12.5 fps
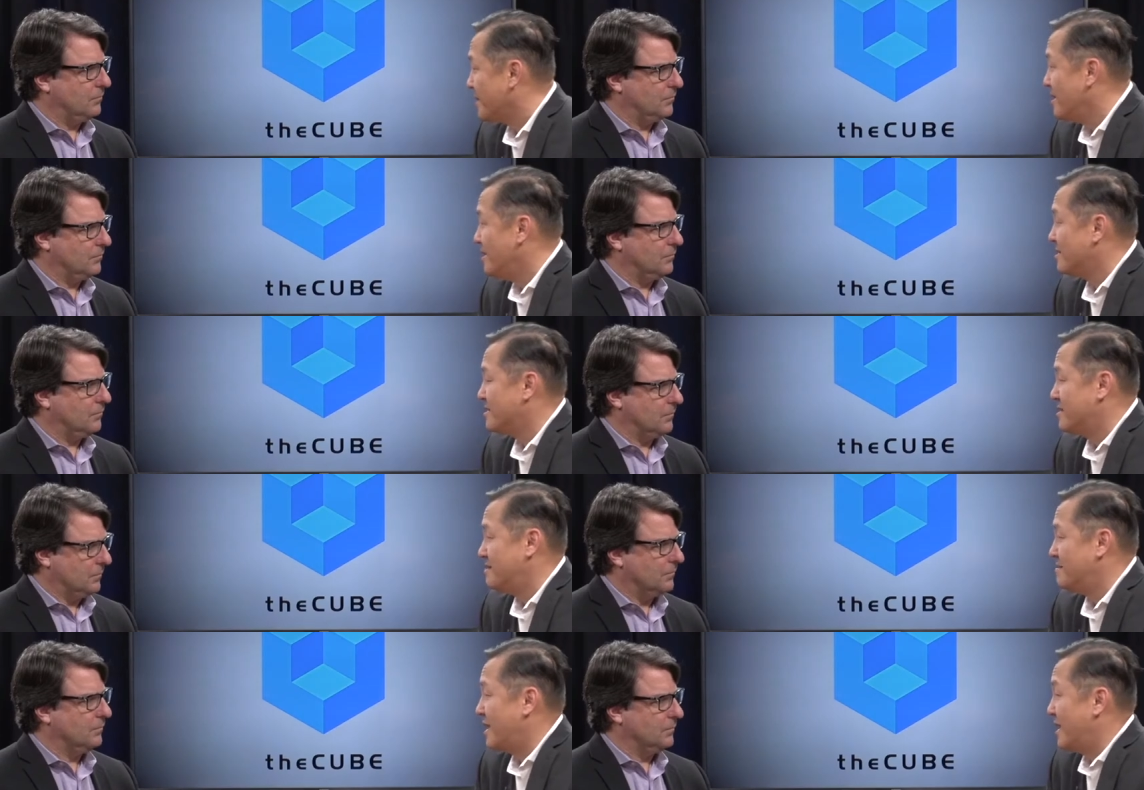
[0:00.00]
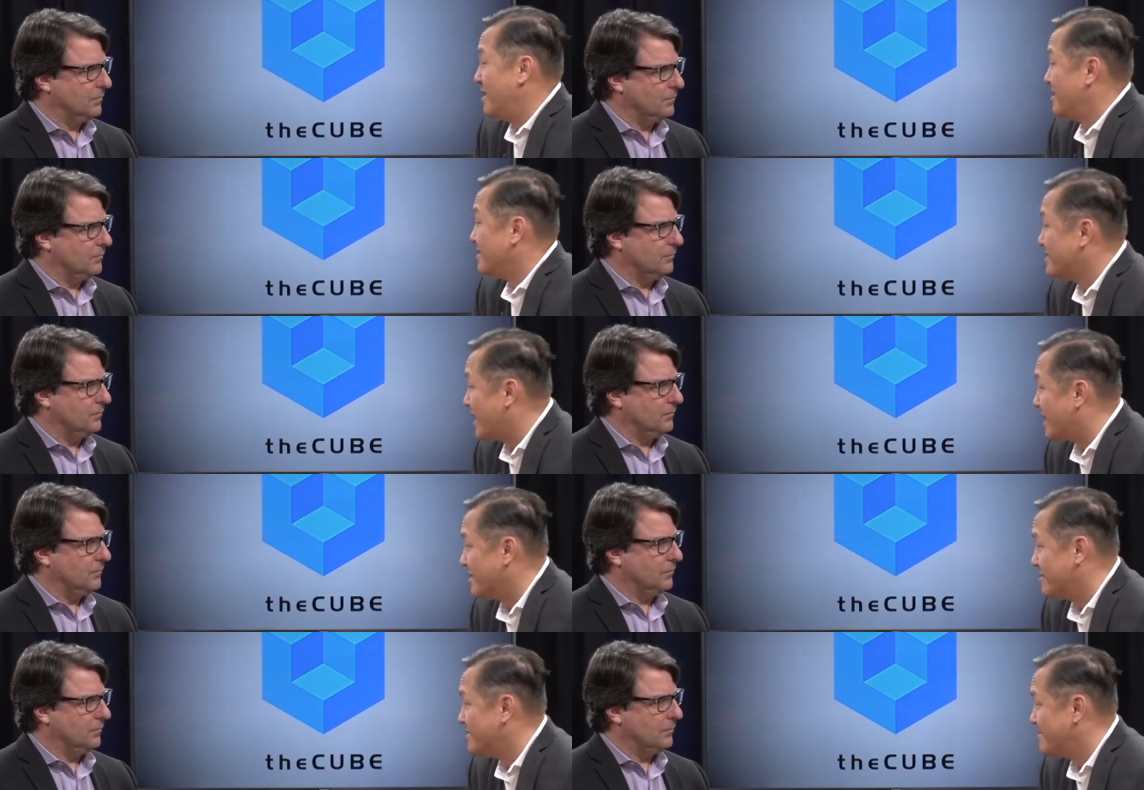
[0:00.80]
Speaker 1: is in, in
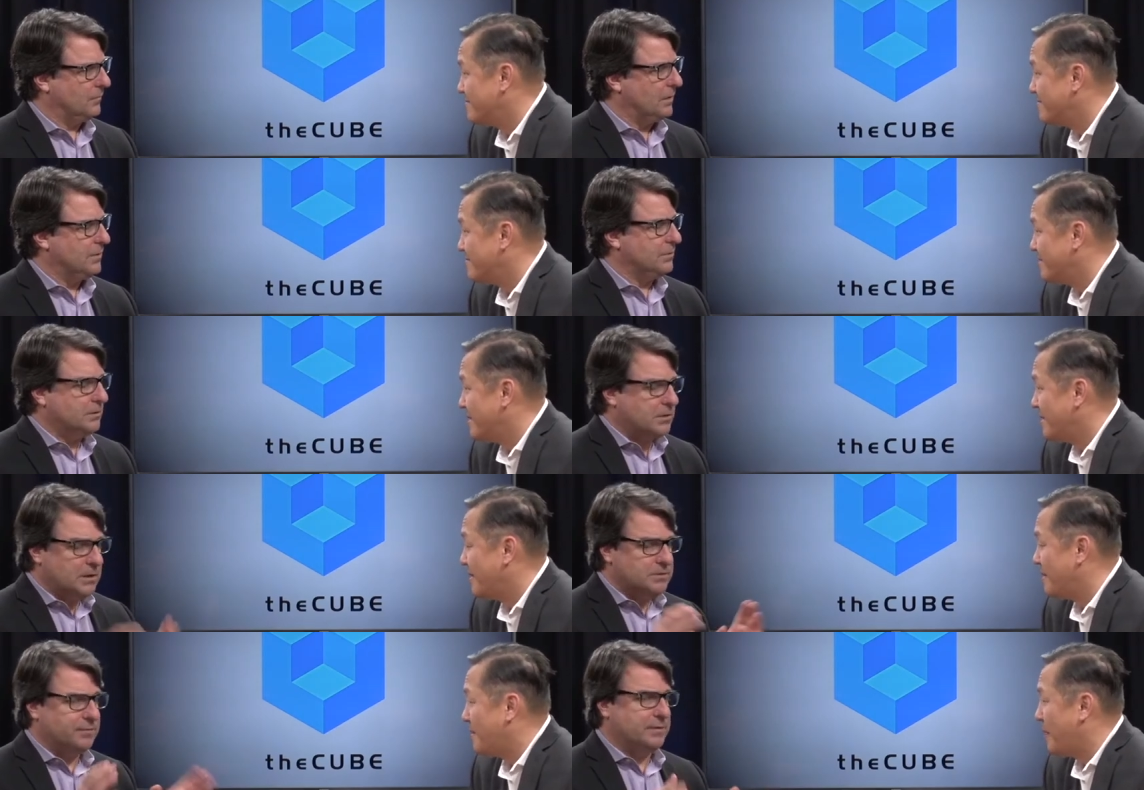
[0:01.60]
seconds?
Speaker 2: So tons of